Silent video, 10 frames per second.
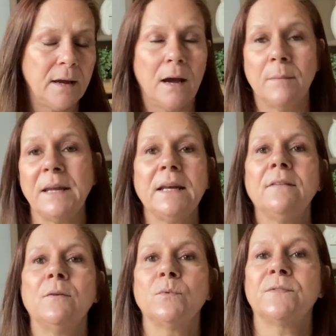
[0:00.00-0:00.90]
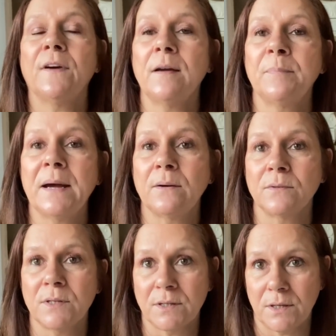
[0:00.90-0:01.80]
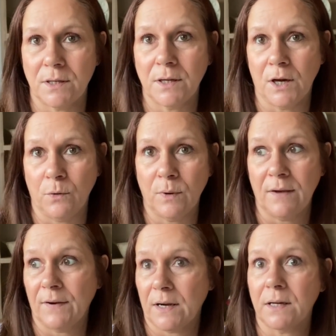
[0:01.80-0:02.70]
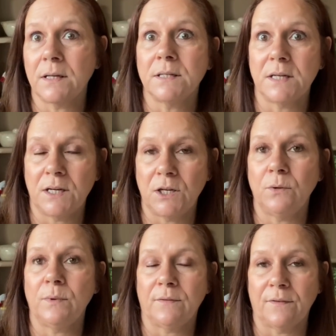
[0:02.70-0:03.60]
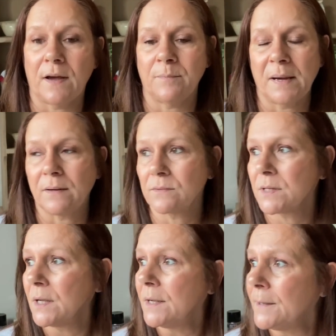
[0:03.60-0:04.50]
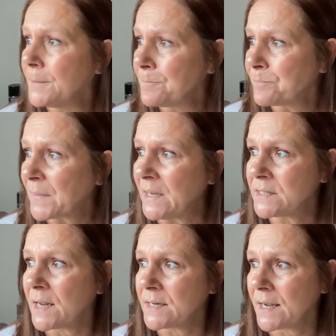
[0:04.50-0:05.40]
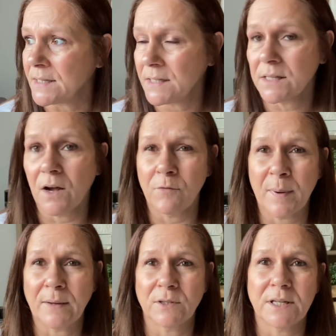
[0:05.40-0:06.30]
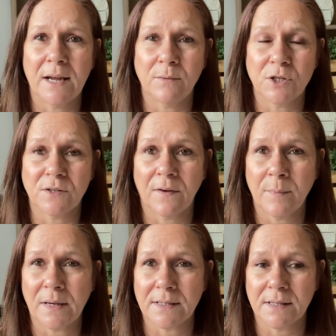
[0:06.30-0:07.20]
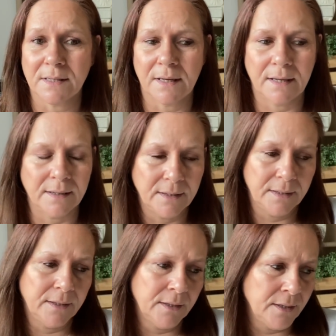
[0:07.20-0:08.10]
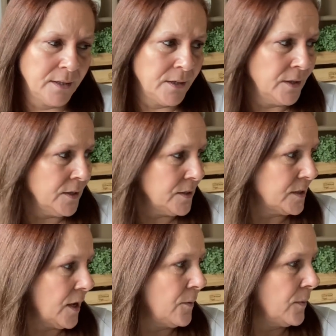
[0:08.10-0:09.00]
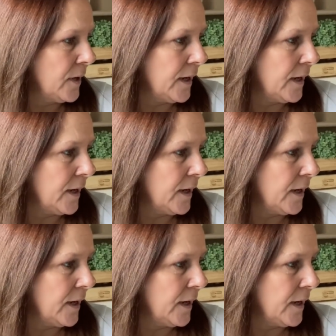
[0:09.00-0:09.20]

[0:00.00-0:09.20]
I mean, if it was £5, you know, if I continue with £5 in 10 days, it's £0.5 a day, which is fabulous, isn't it? So